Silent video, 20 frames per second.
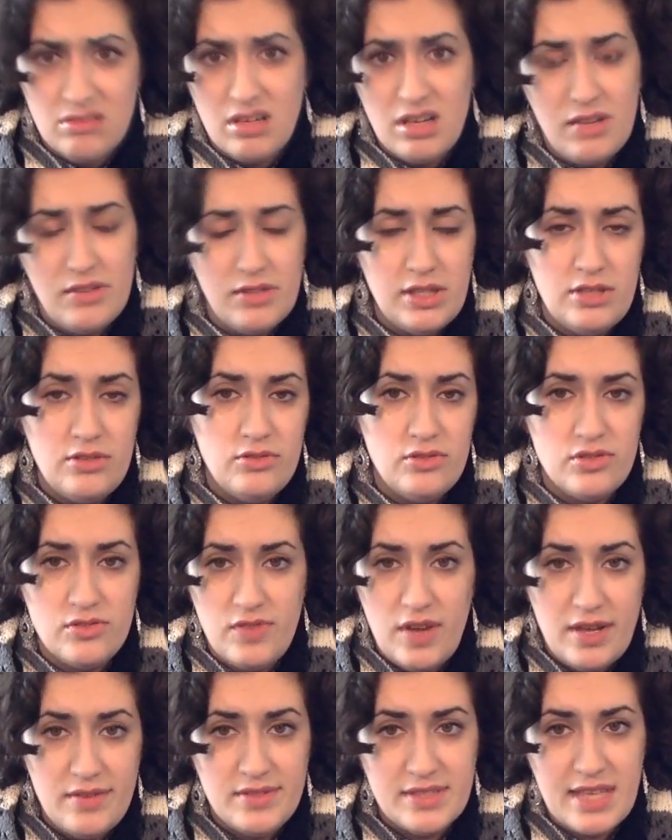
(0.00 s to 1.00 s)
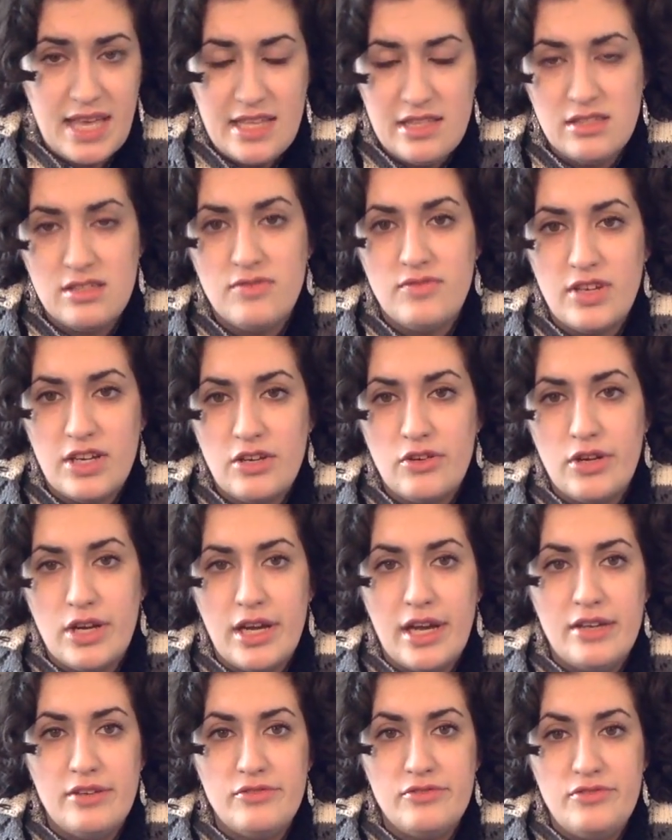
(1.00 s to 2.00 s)
I only used five skeins of fingering.
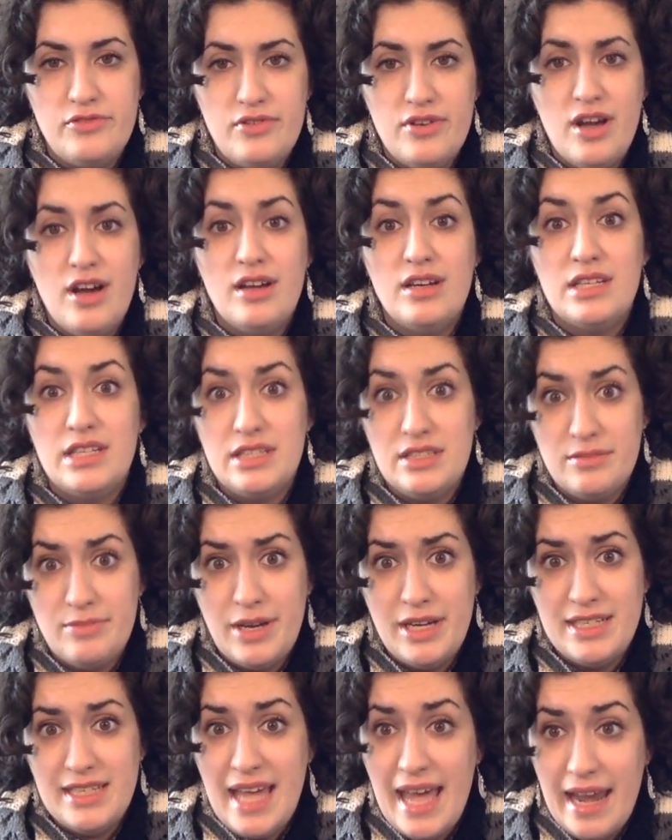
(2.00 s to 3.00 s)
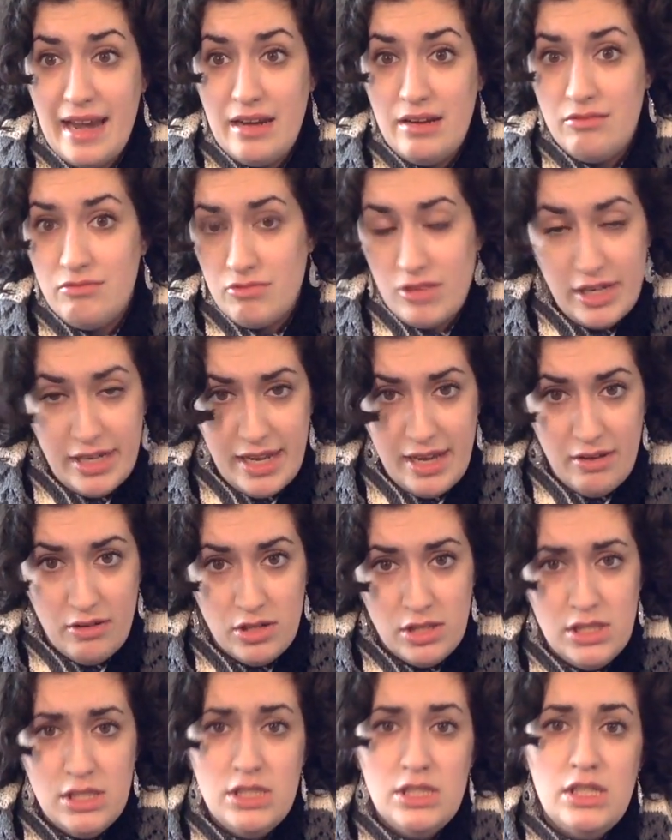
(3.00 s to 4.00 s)
I do not need to buy ten right now.
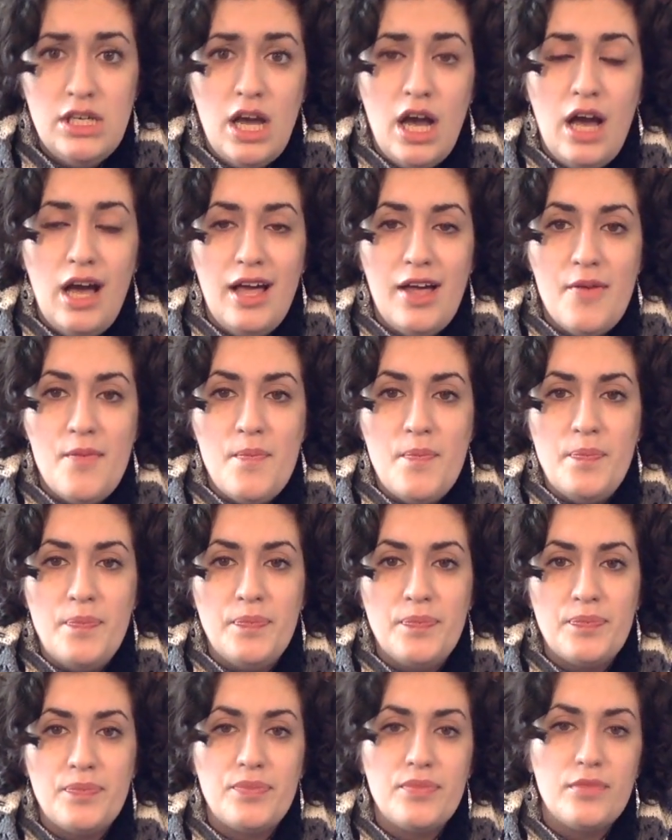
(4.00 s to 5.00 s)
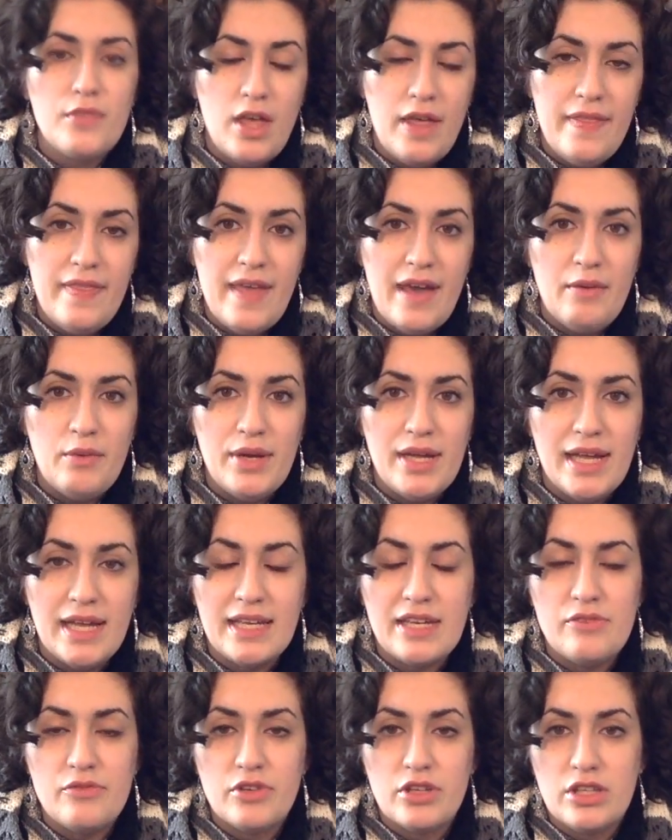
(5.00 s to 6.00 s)
Um, and that way I
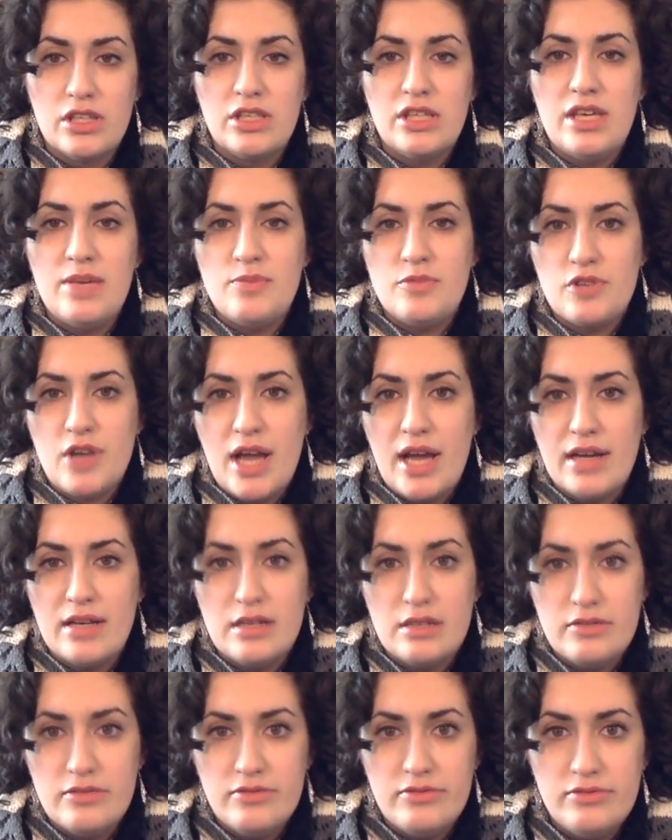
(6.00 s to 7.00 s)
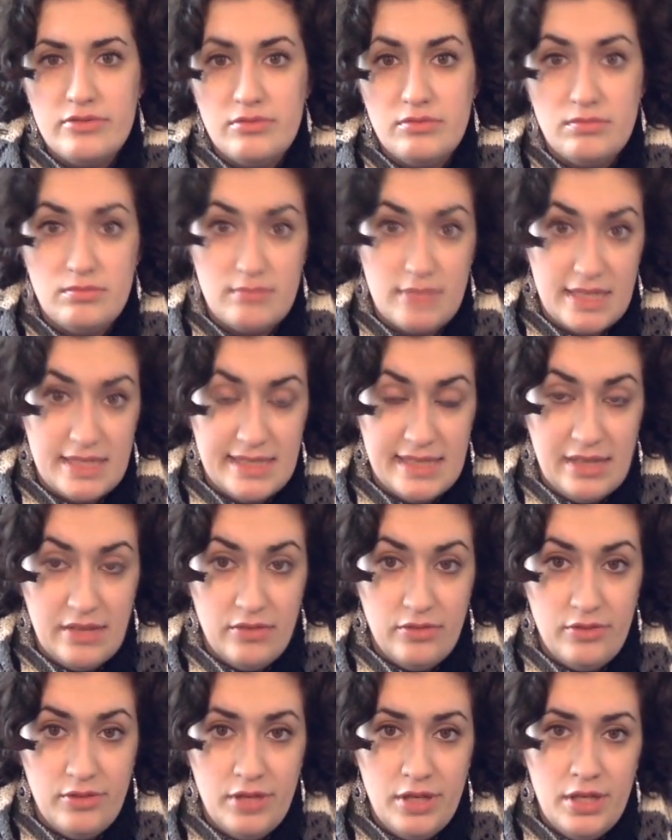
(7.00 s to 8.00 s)
can really keep track of myself.
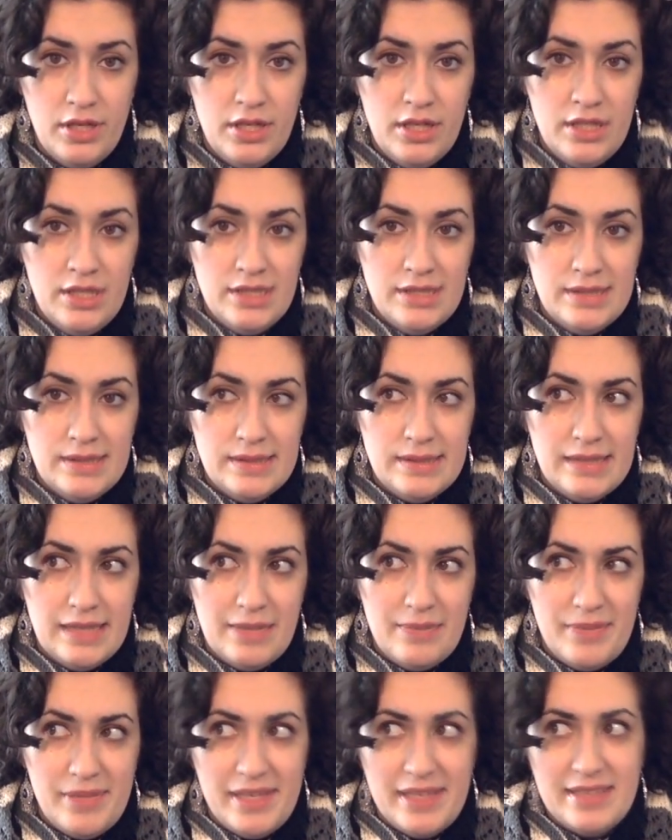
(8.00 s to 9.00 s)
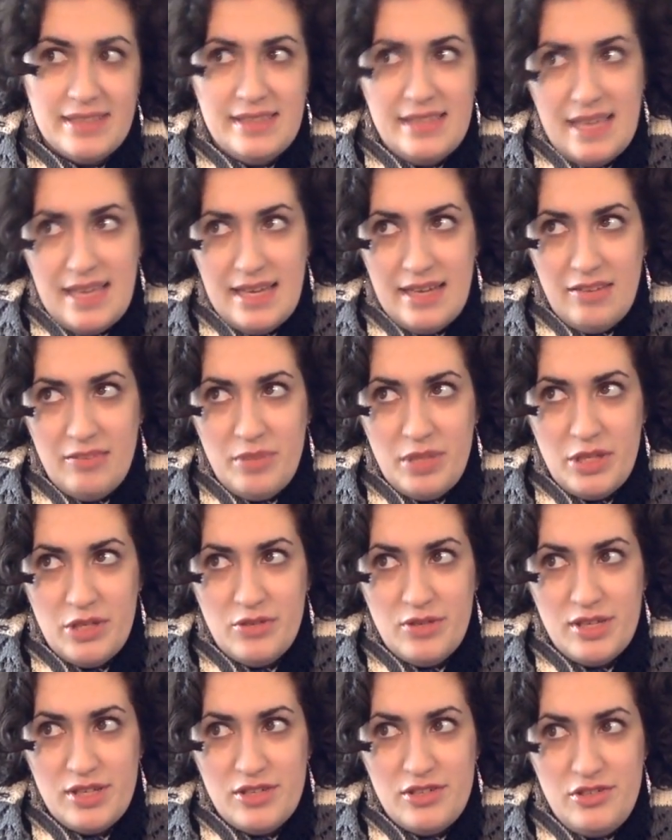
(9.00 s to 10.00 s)
That being said, I'll be
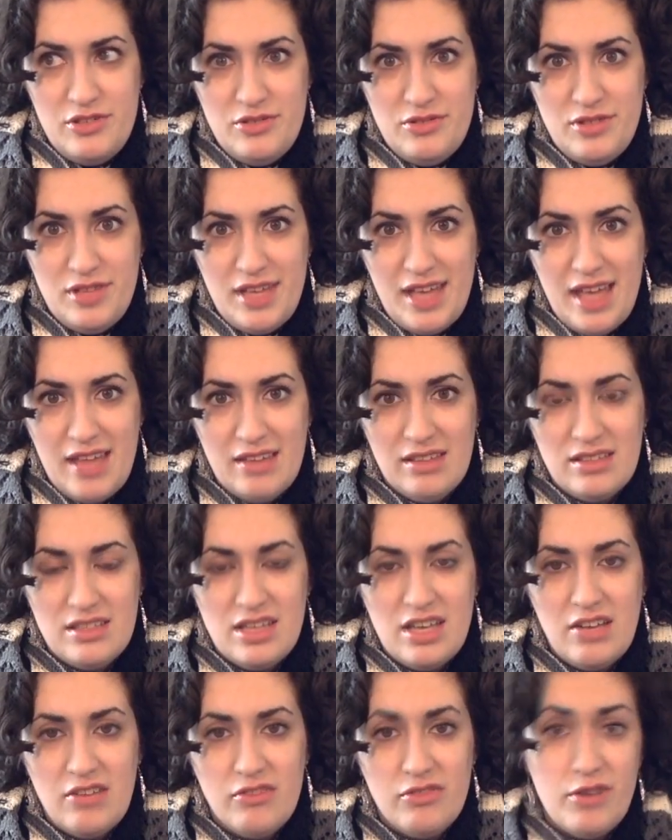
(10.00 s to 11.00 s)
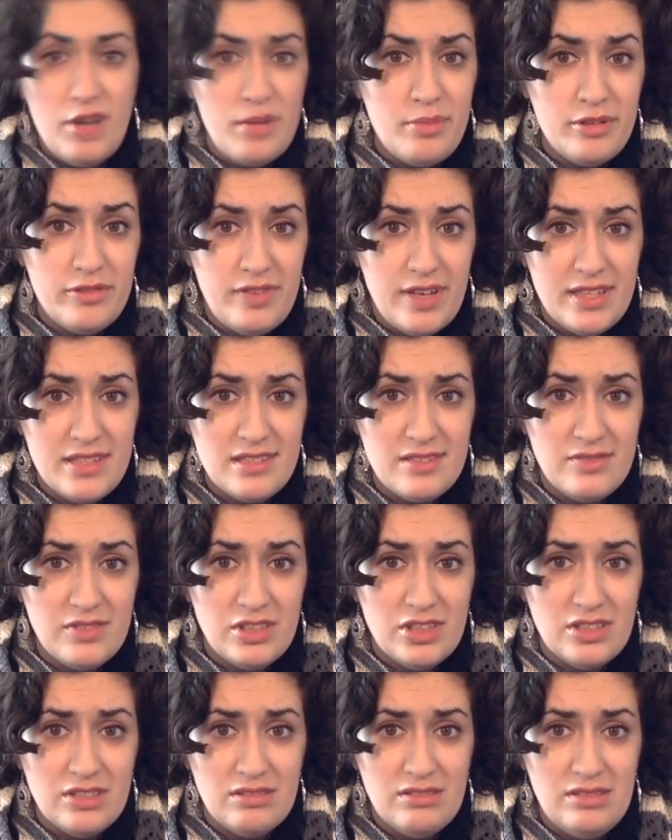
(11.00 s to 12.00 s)
going to the Allentown Fiber
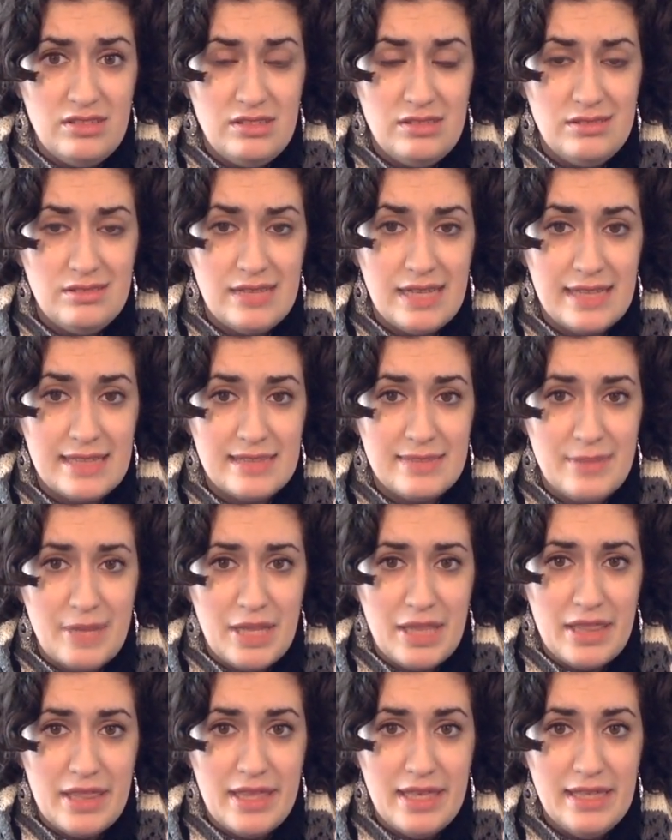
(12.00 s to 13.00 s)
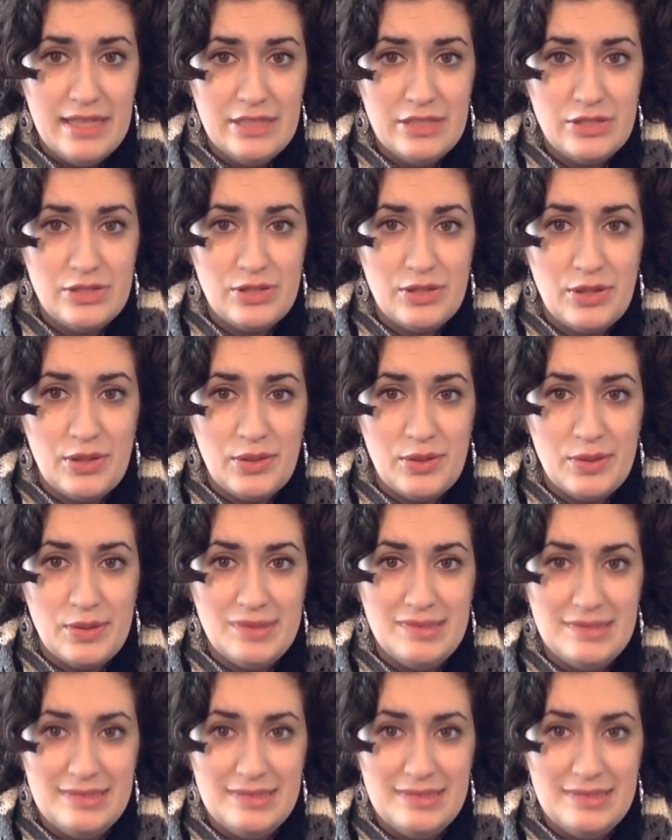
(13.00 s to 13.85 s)
Festival next month, so